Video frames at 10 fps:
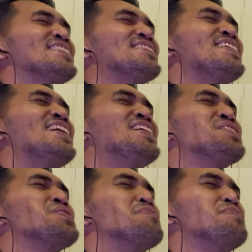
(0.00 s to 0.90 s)

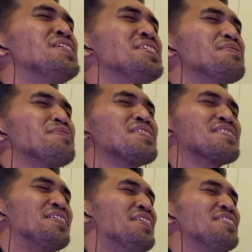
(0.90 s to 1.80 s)
wow the beat of the
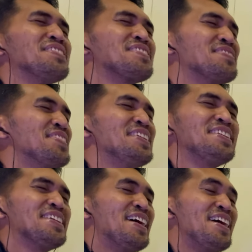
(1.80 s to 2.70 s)
song it's
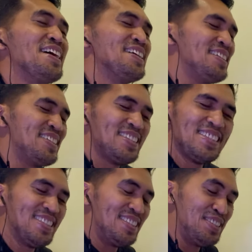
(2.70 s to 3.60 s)
really
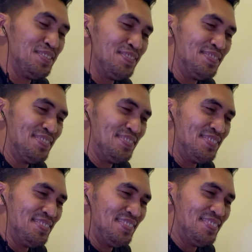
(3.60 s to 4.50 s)
nice
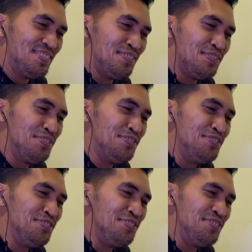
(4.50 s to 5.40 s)

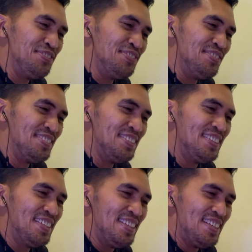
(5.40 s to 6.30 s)
Ooh.
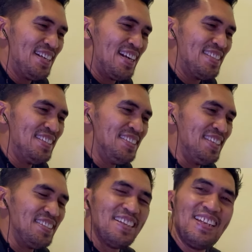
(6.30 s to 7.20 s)
and
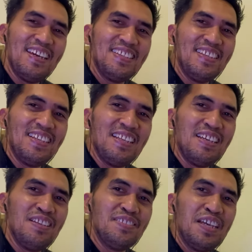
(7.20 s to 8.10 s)
and the lady they,
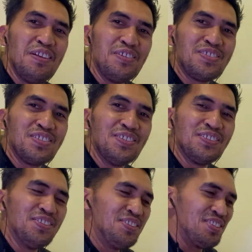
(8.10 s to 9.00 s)
they look so
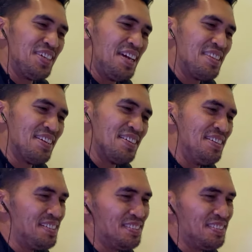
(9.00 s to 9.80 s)
good together